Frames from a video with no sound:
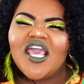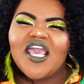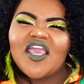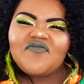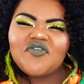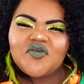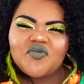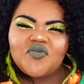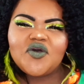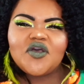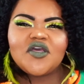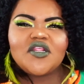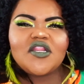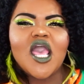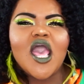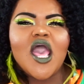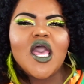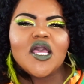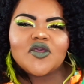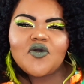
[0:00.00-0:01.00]
If you would,
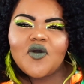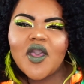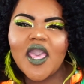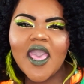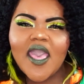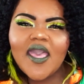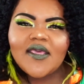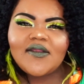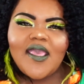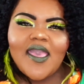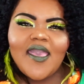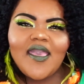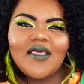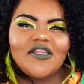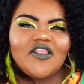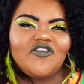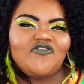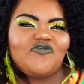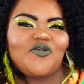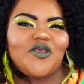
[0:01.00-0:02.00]
go ahead and leave